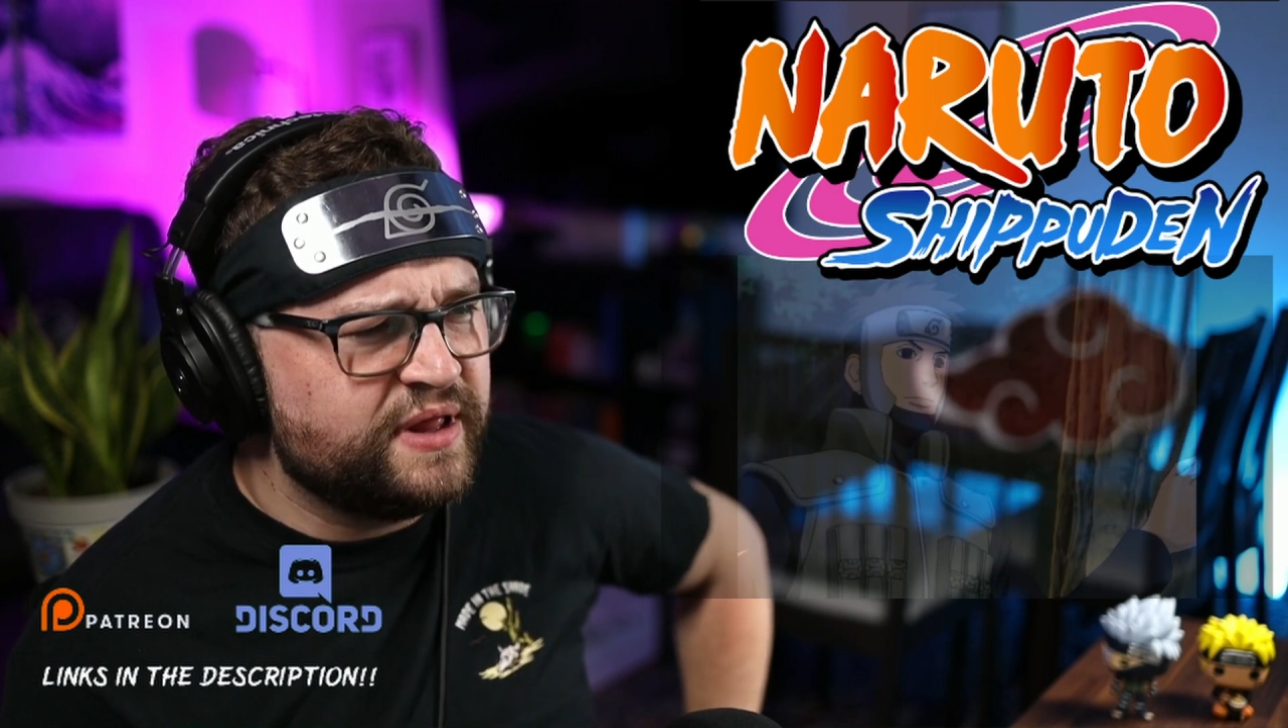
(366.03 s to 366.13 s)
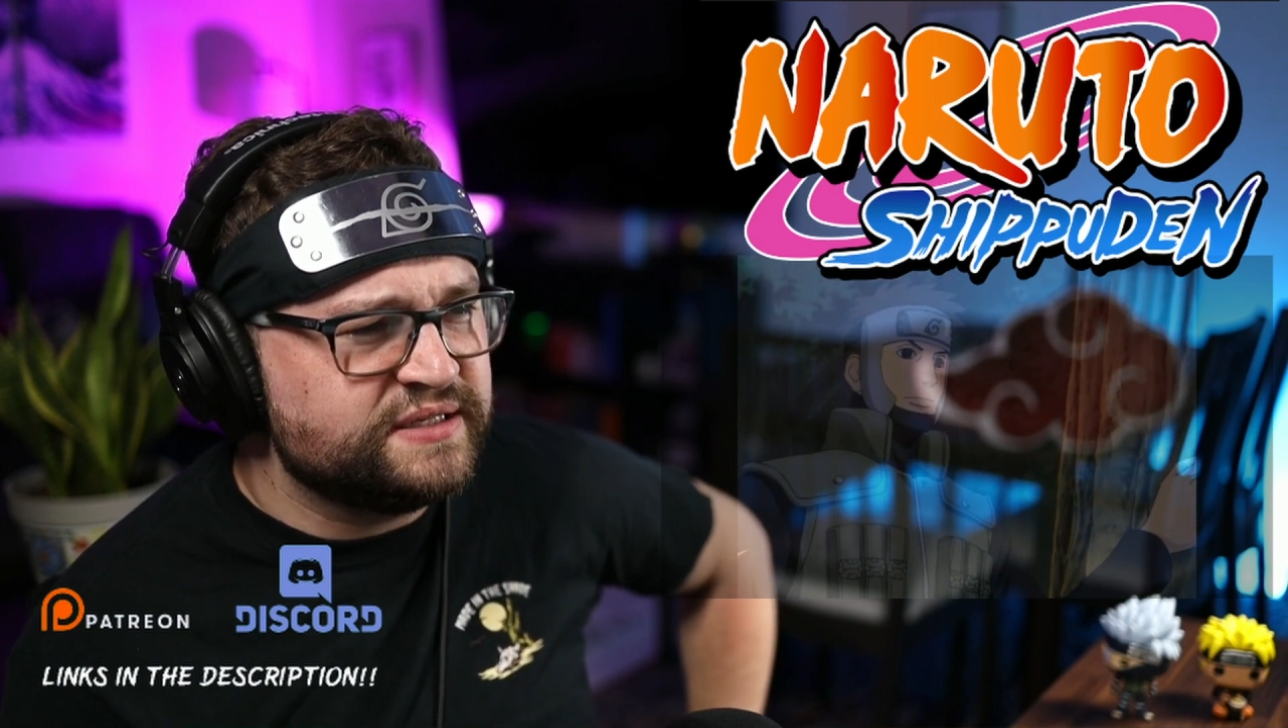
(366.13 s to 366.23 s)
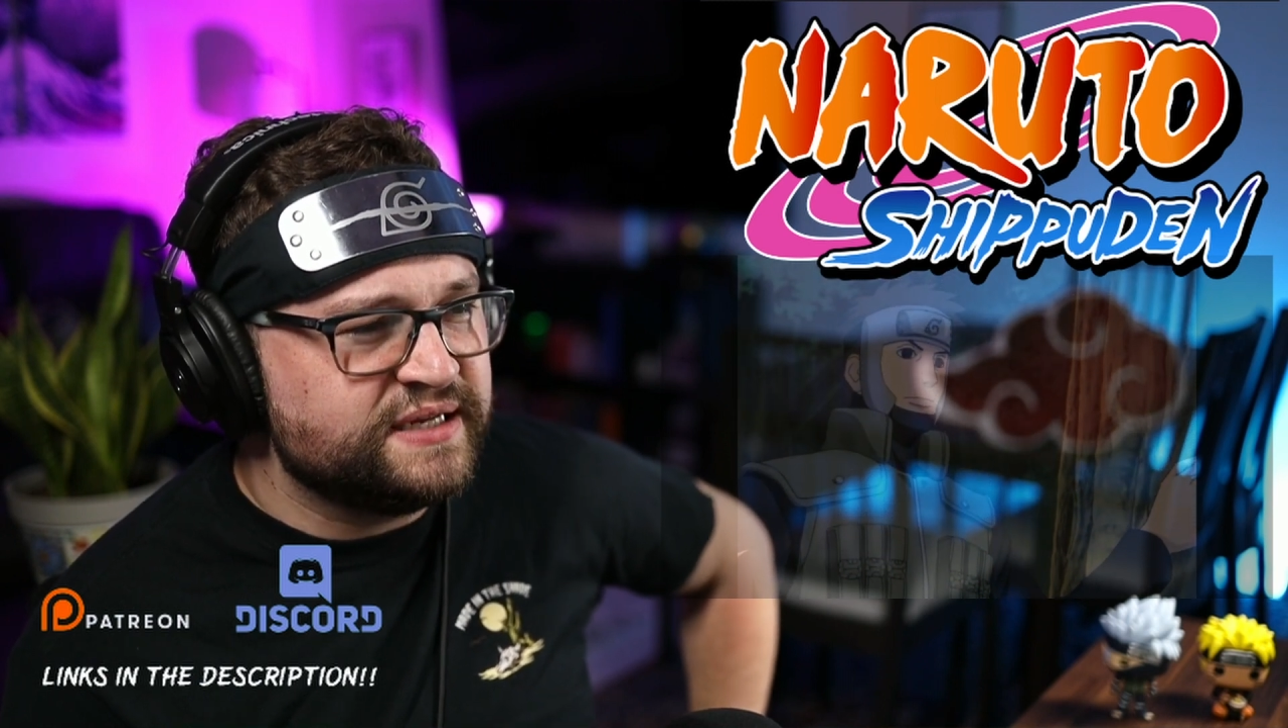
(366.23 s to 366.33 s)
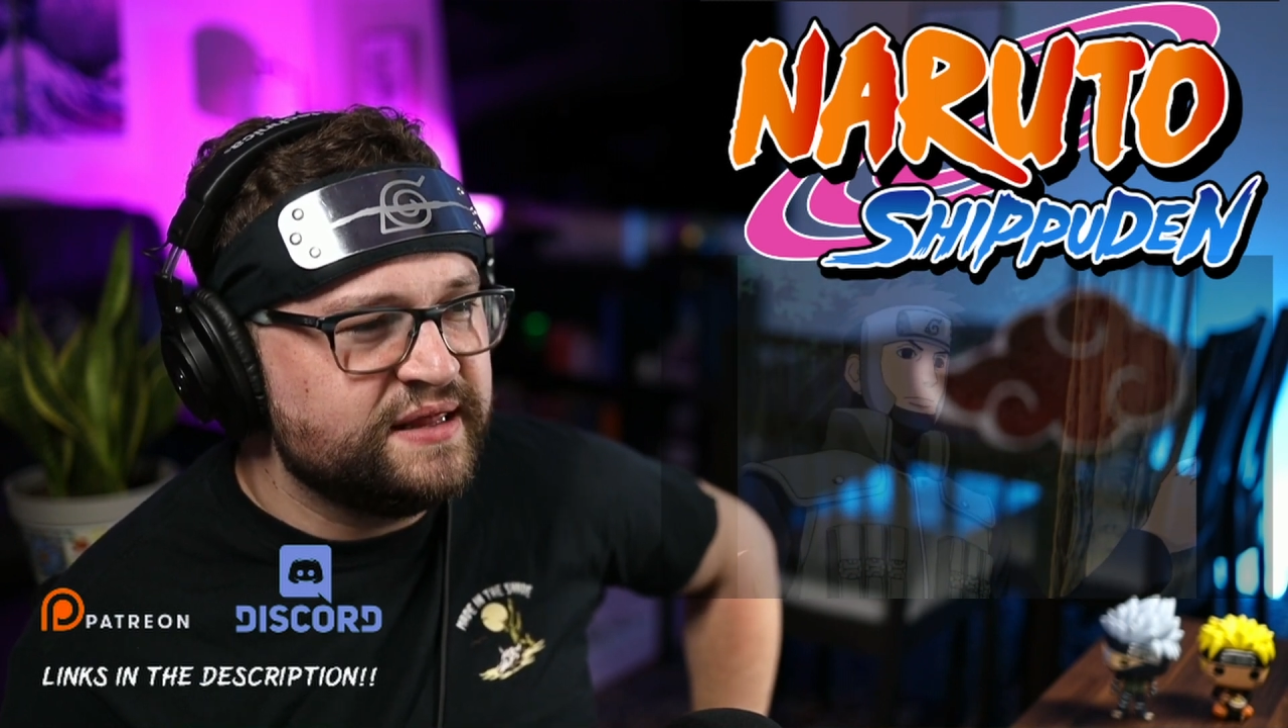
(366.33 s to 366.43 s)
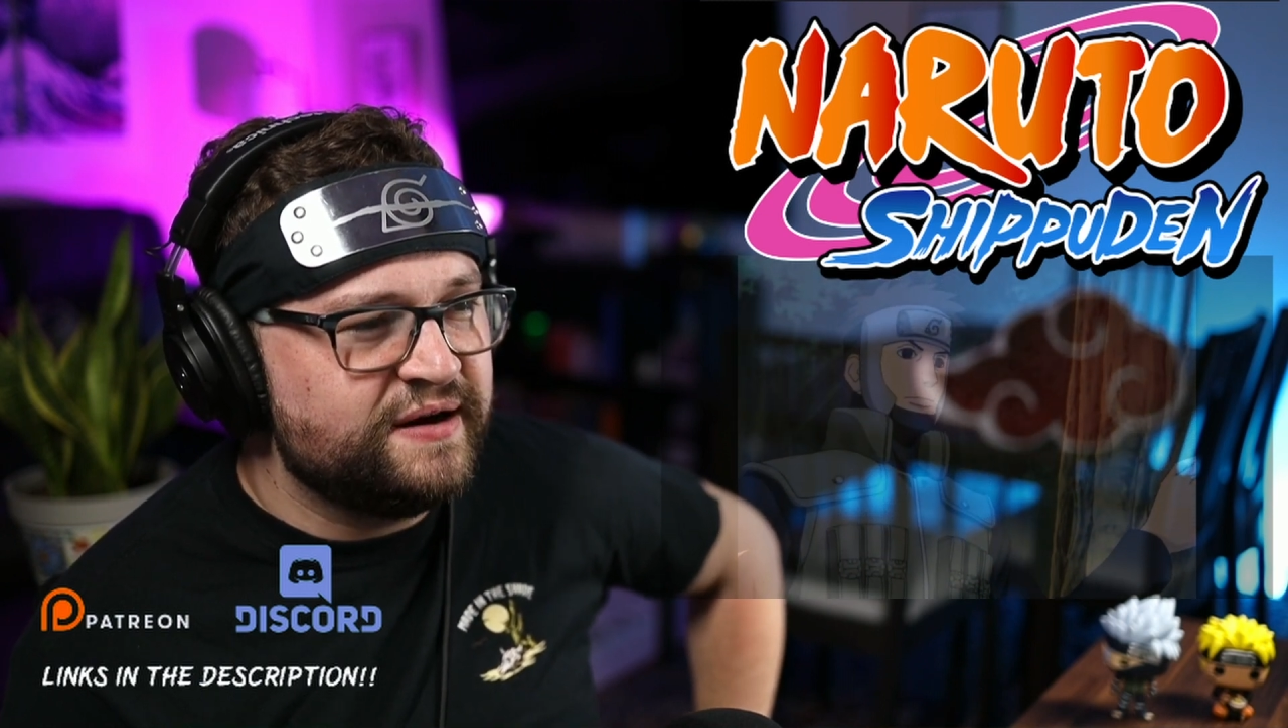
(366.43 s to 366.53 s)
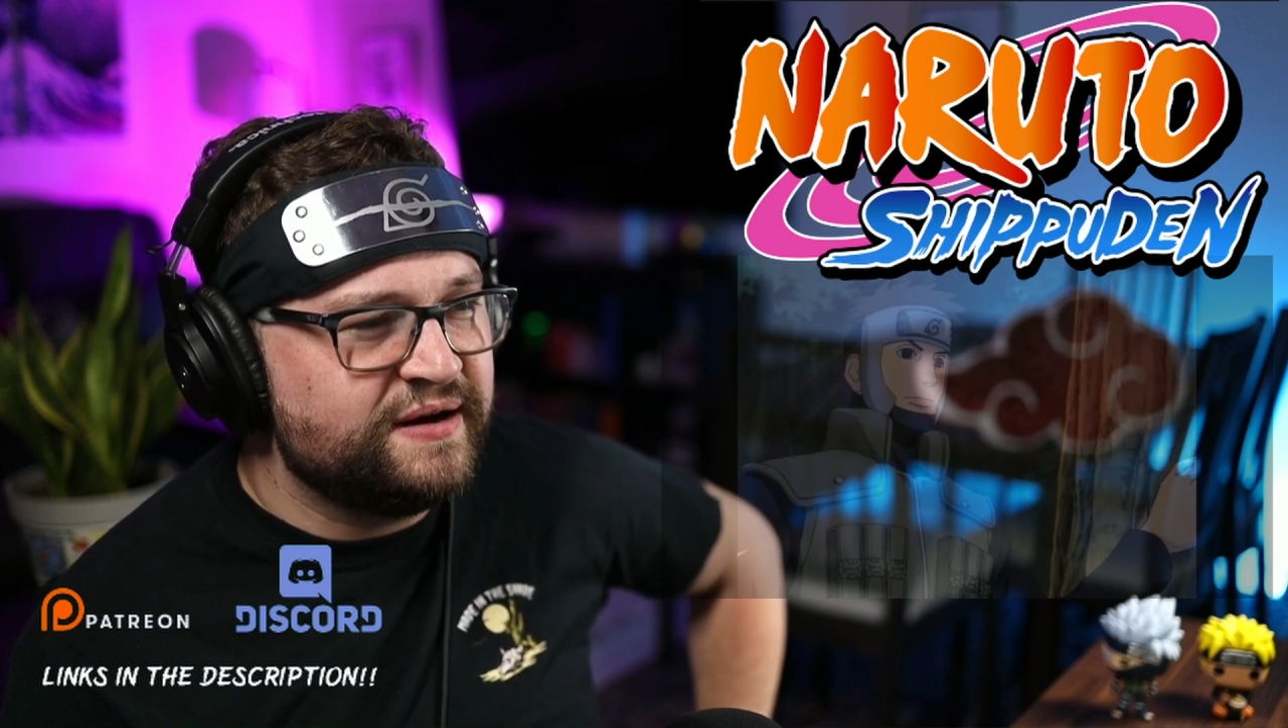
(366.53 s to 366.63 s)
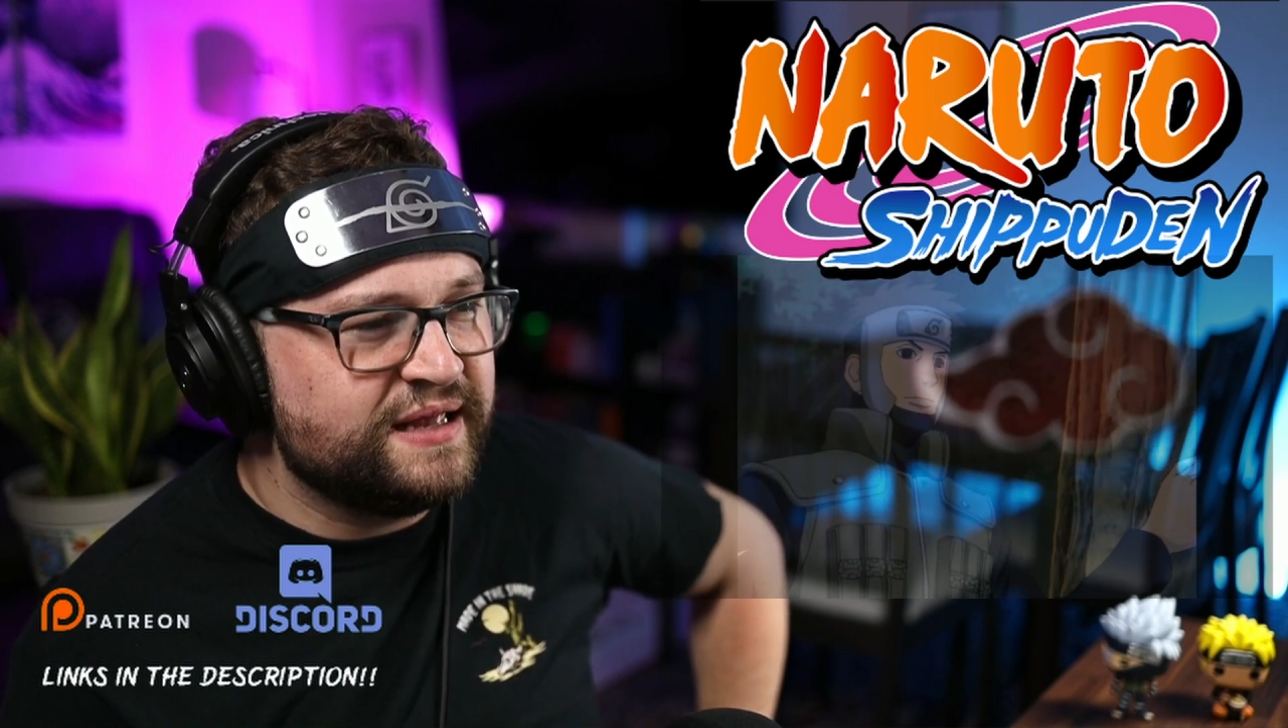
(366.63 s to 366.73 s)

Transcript: sitting there at